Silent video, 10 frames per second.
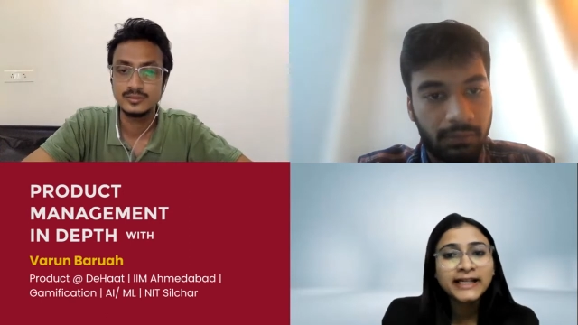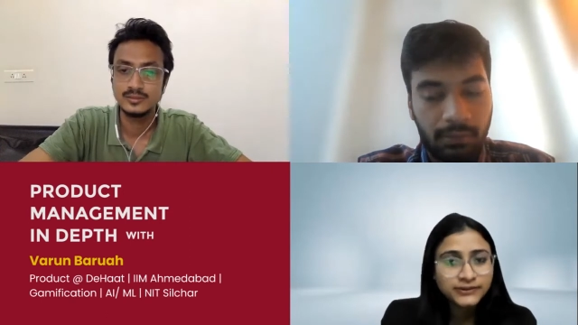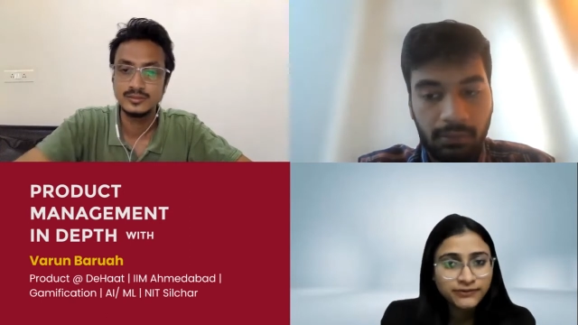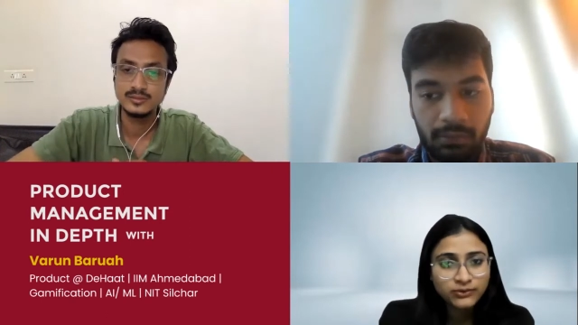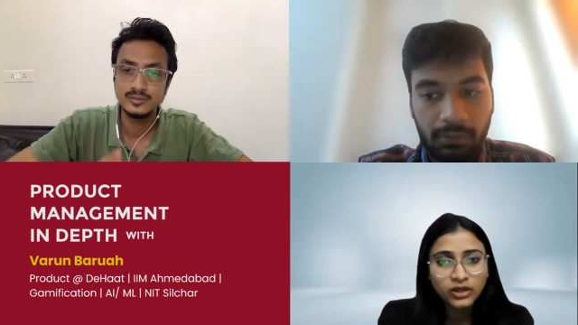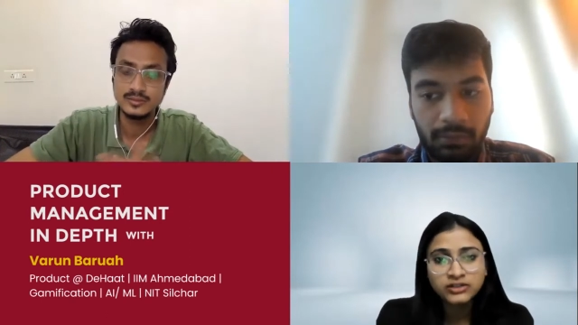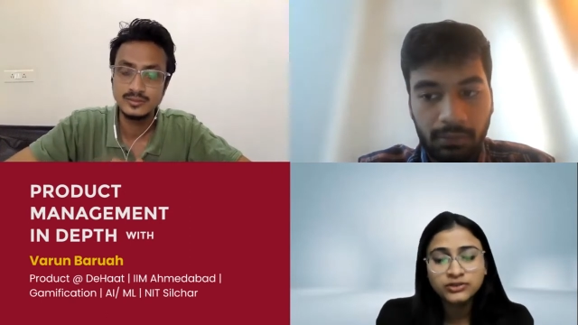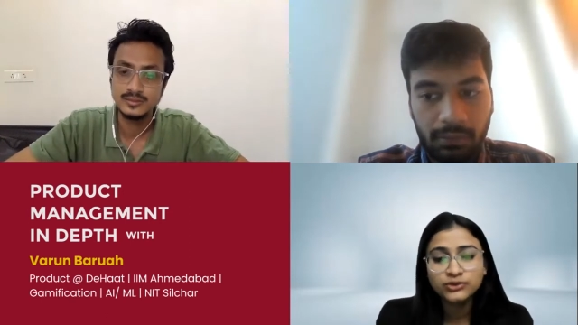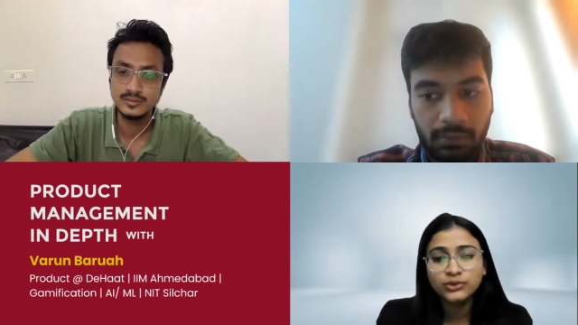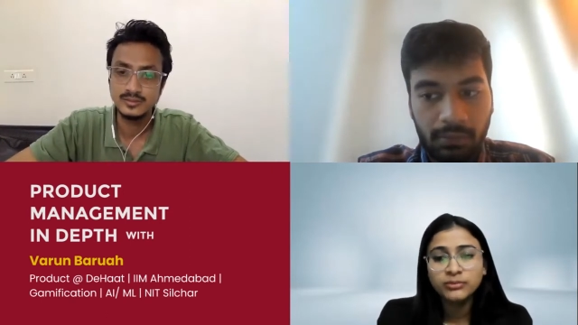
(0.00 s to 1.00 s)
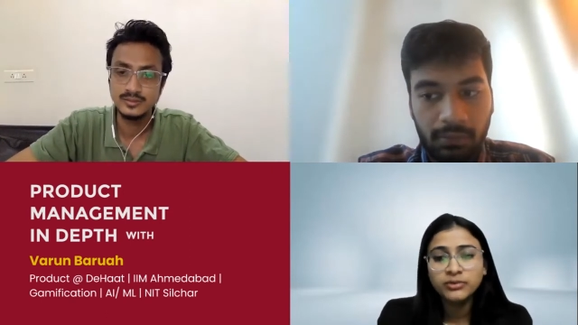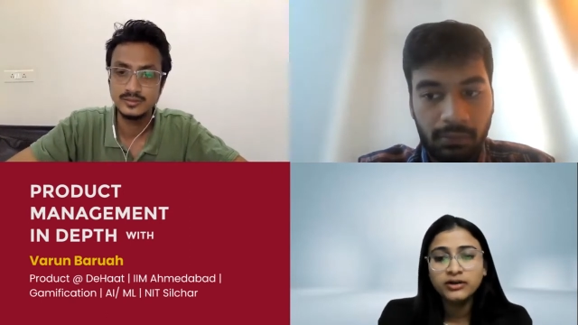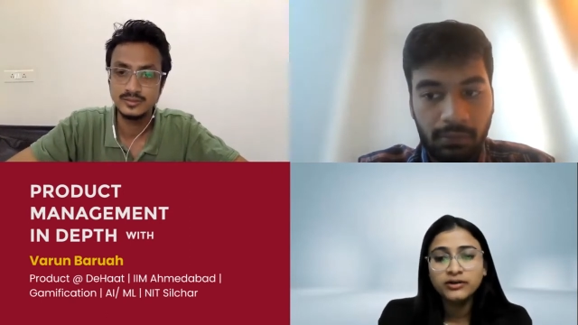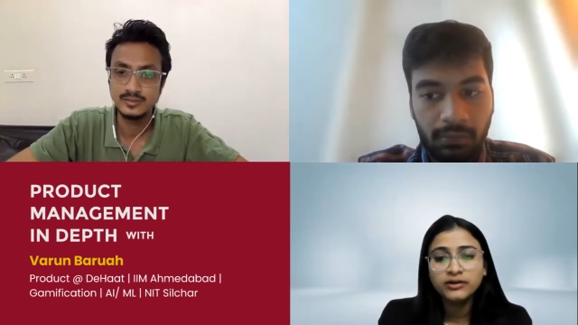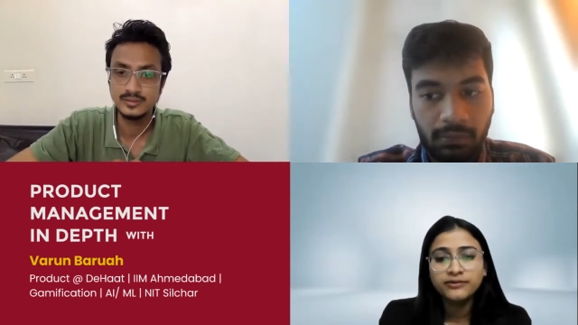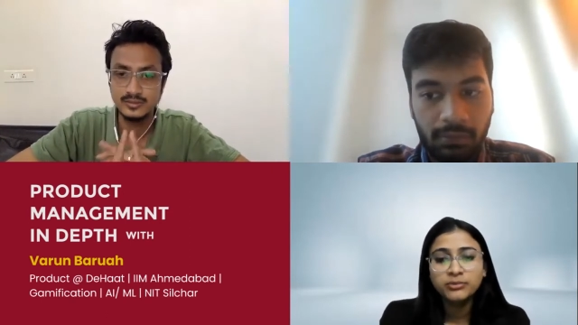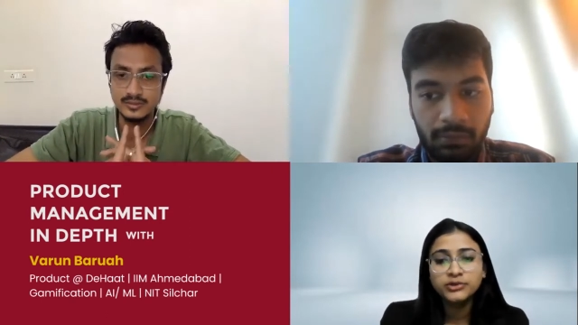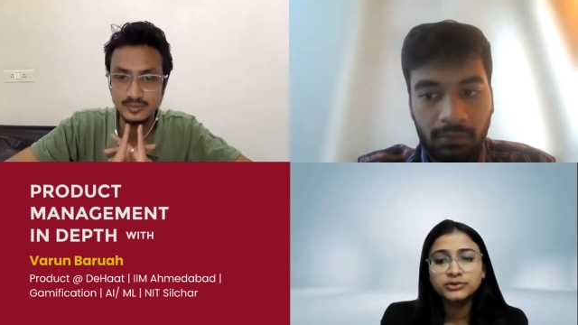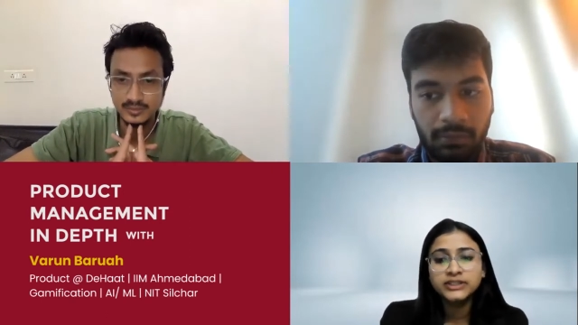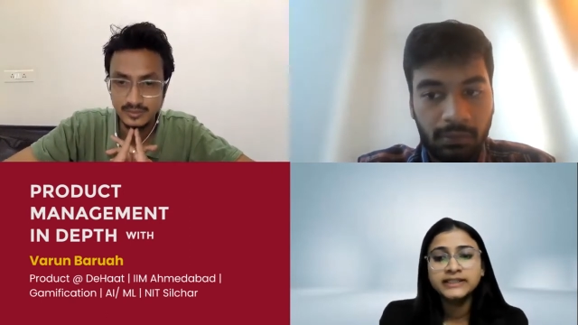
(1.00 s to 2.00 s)
Speaker 1: we want to know about from you
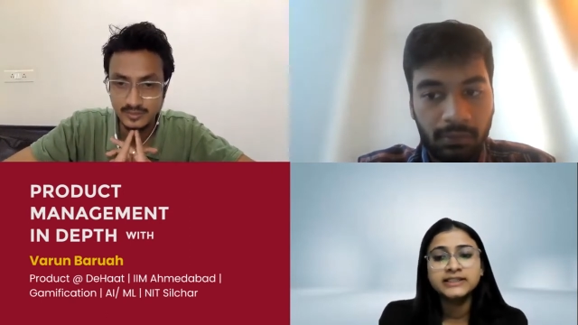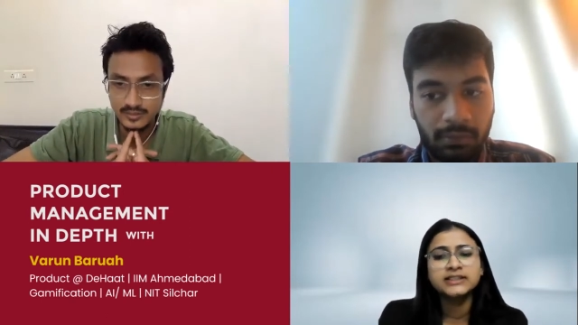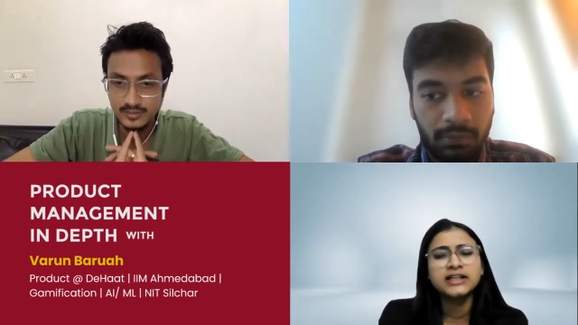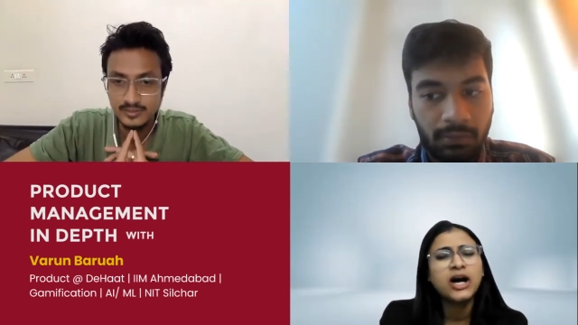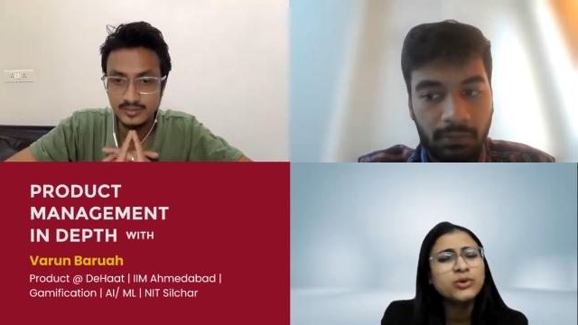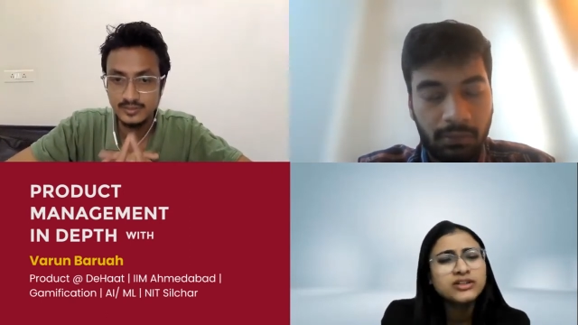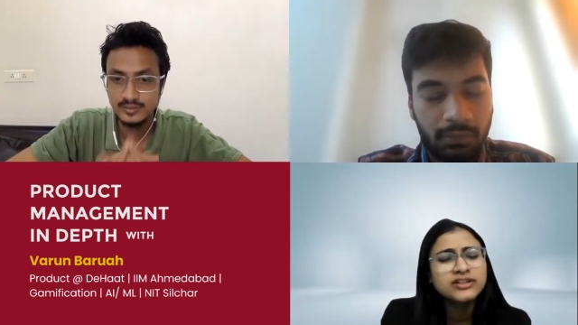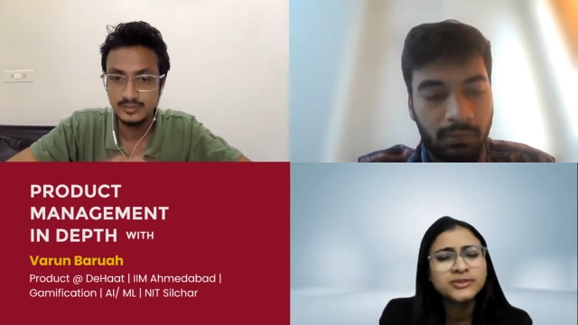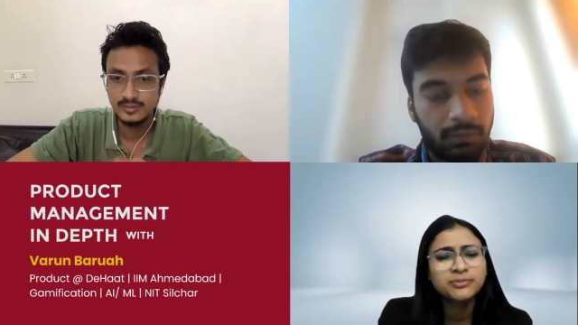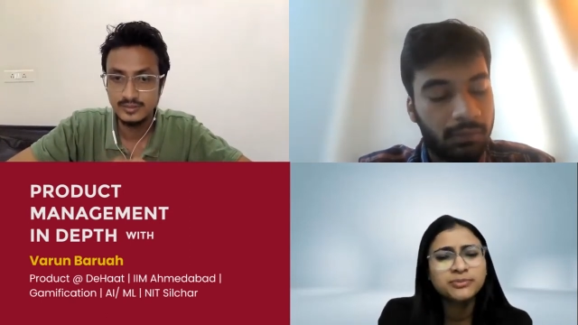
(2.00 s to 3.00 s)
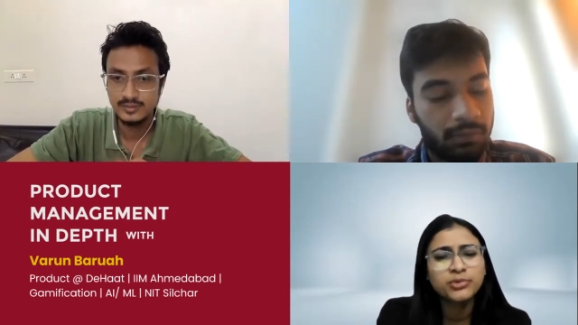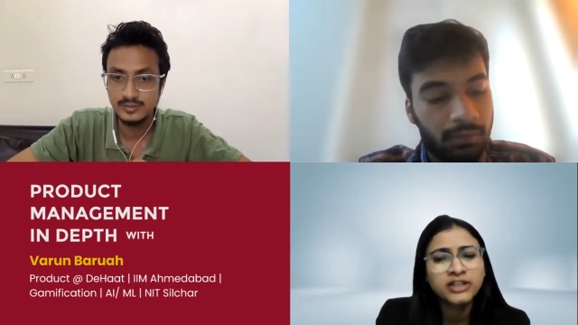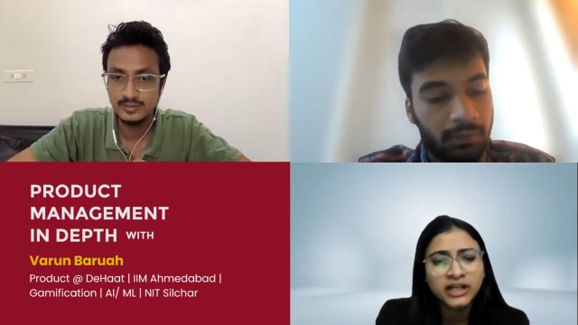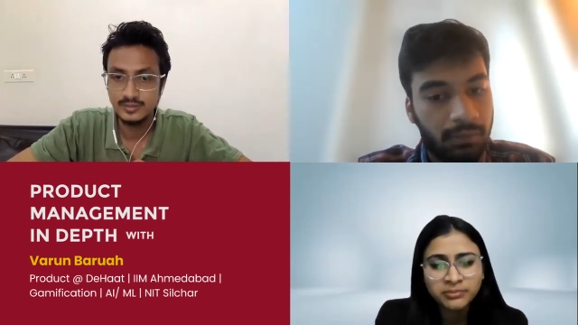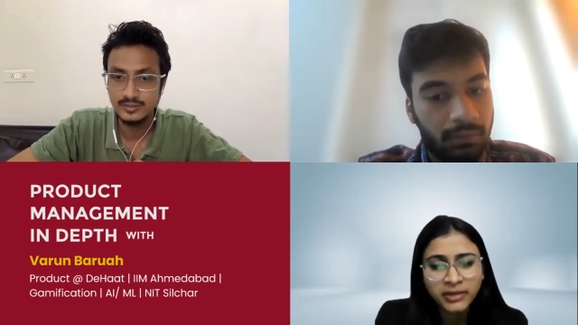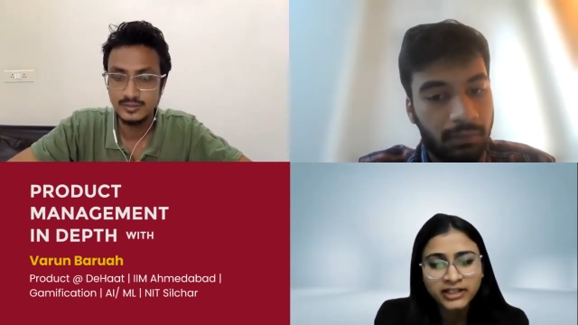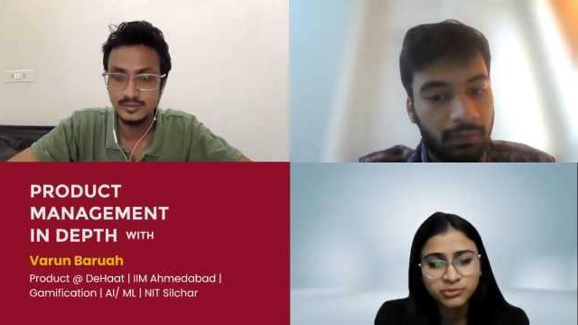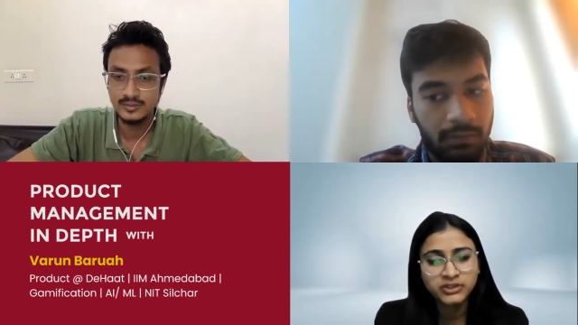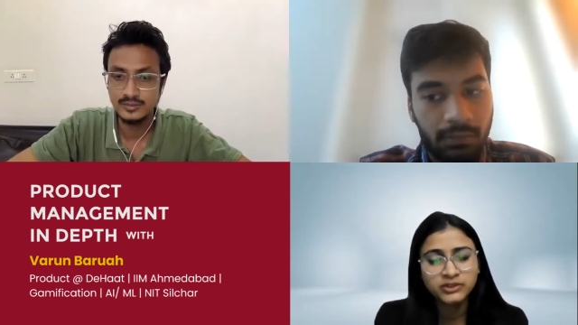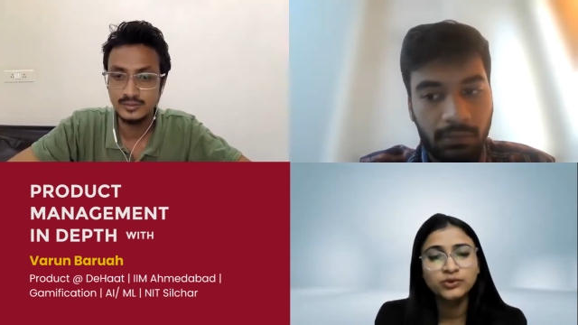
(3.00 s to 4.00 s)
that uh, how does product
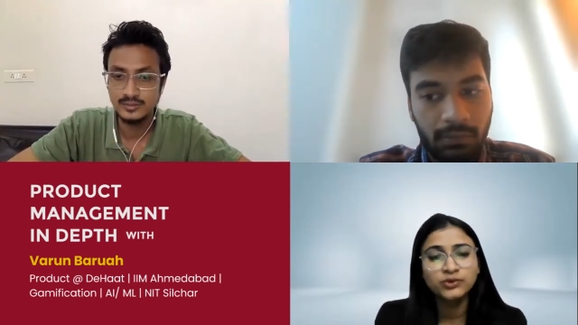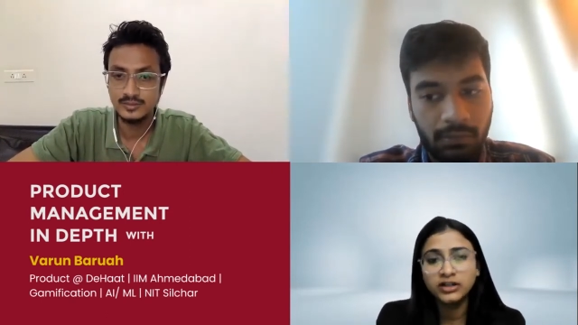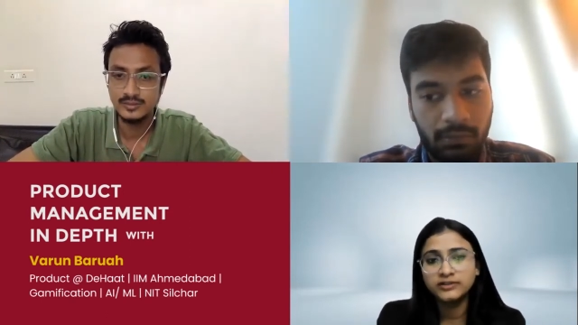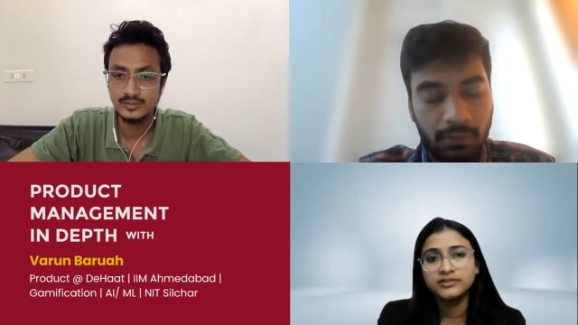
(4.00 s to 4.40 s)
management work with